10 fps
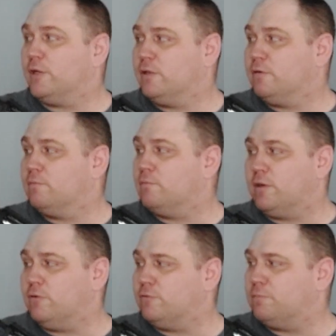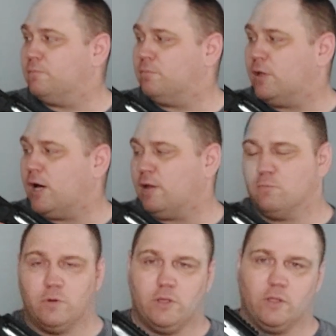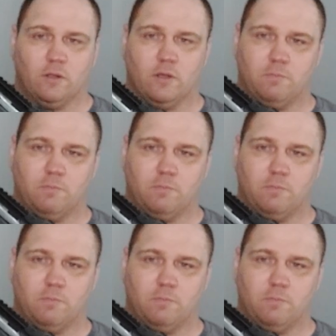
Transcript: It is not winning